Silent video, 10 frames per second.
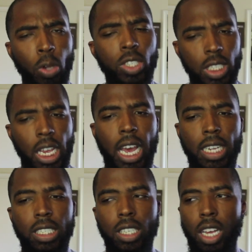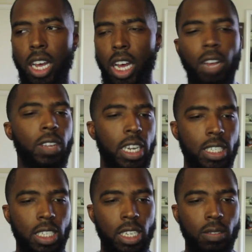both sides of the
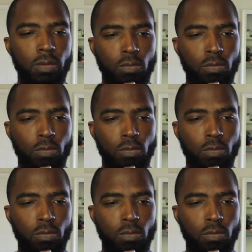incident.